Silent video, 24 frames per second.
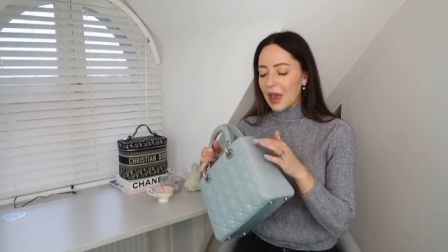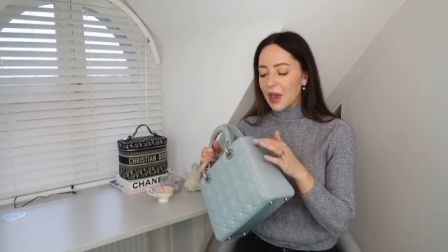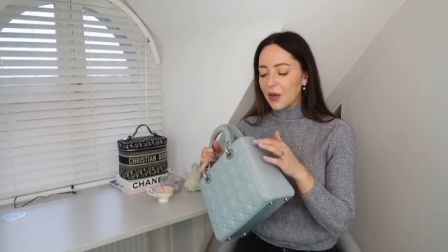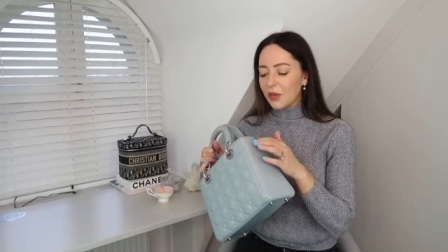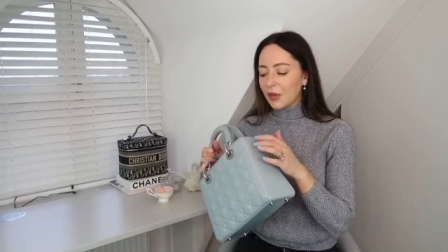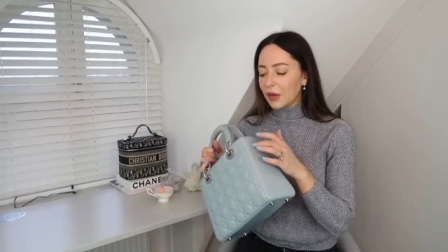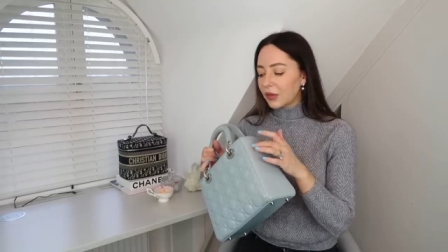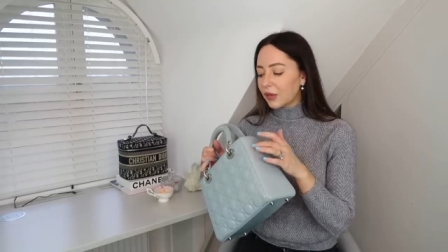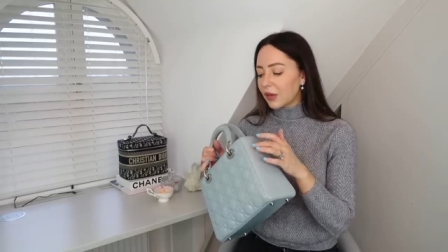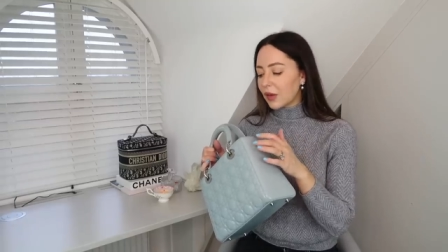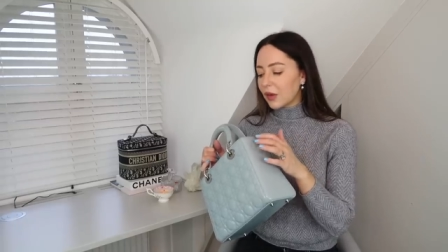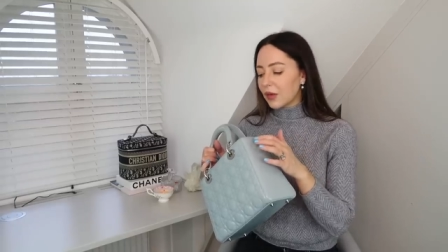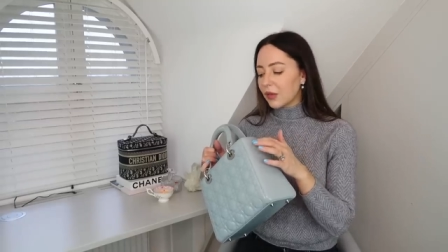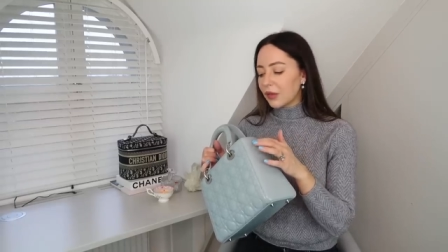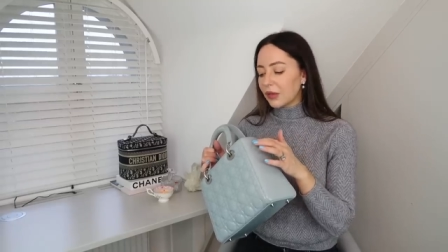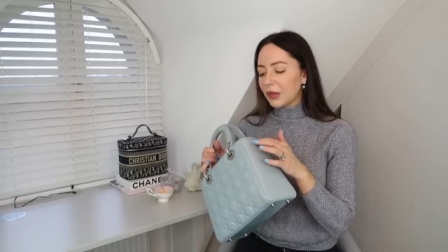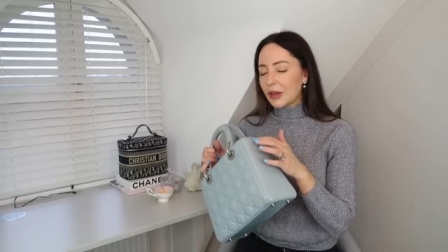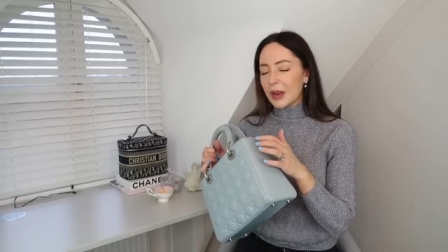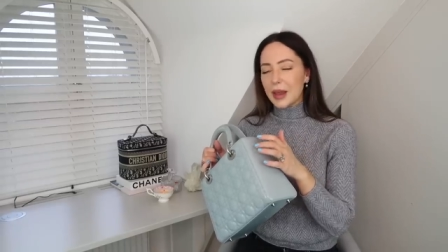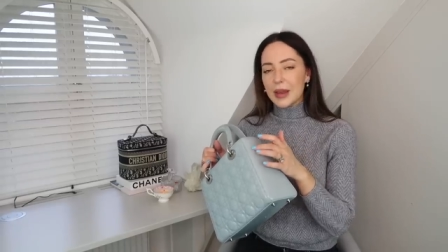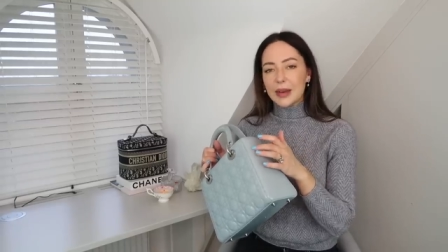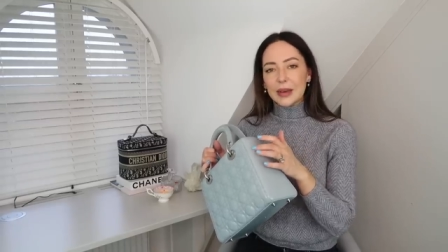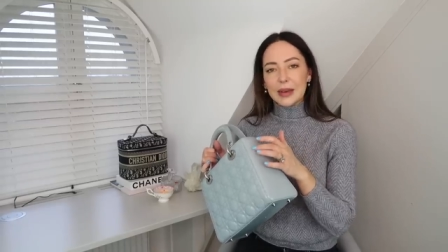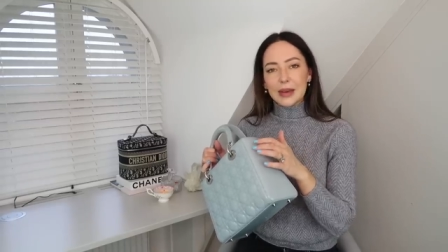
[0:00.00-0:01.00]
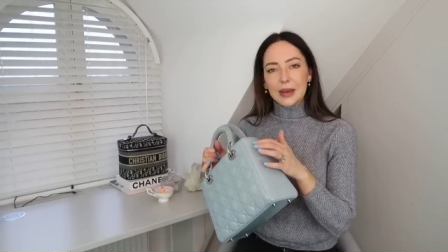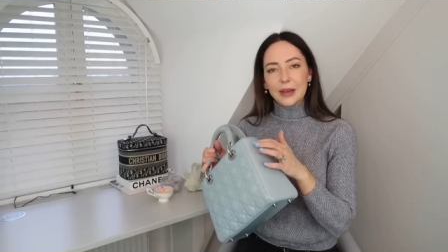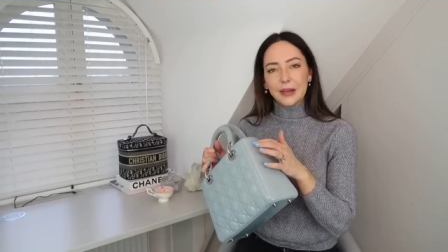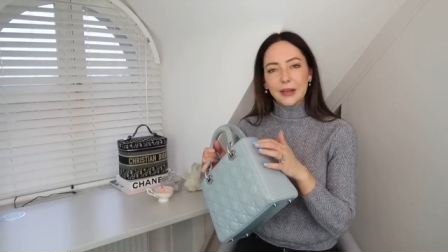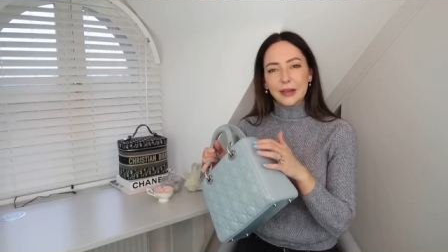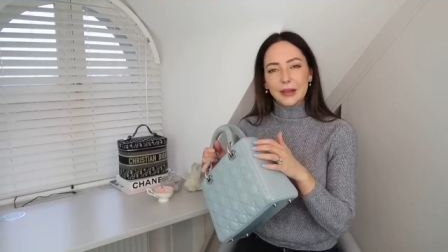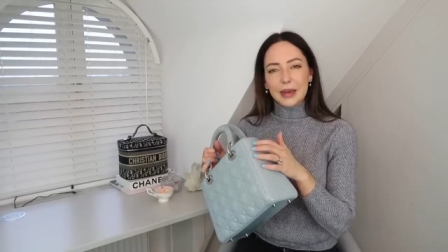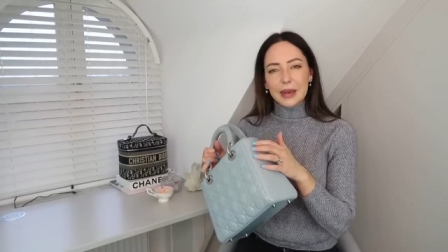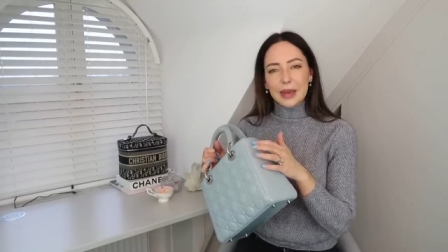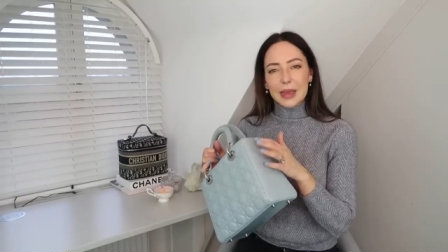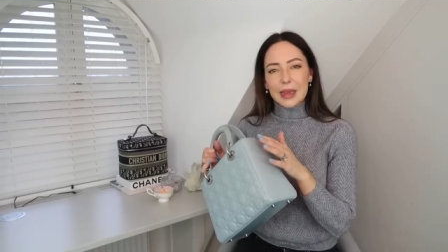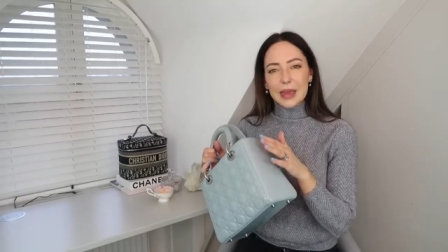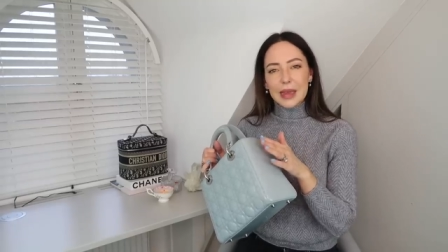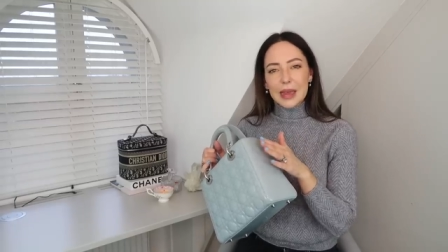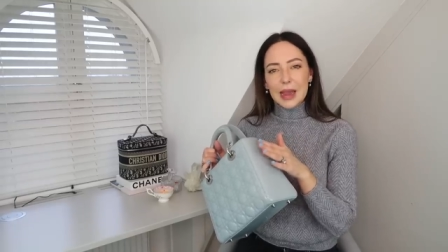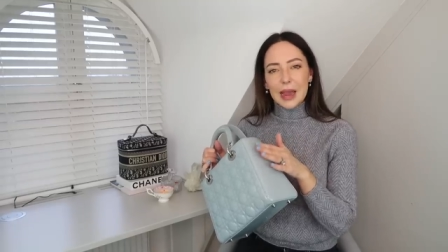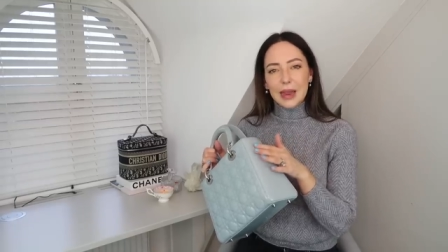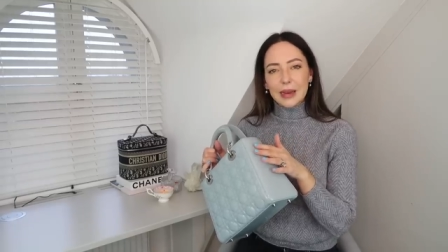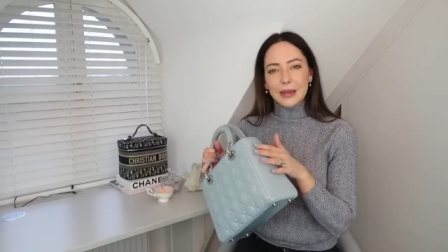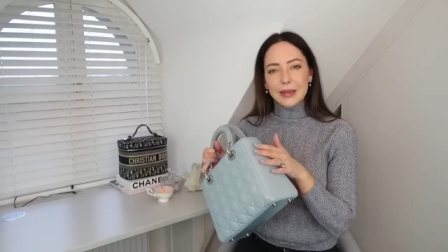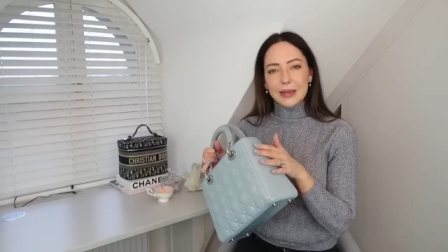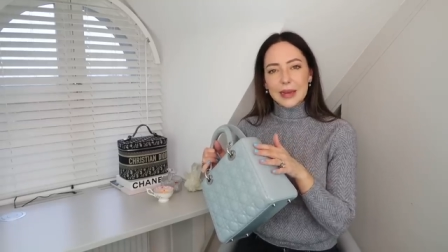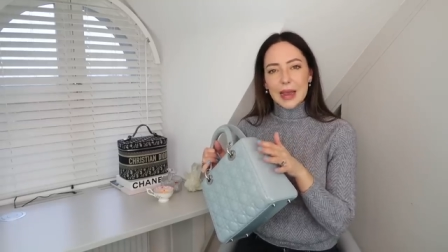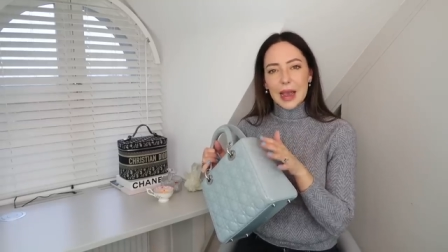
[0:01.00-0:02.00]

ever so slightly sticky and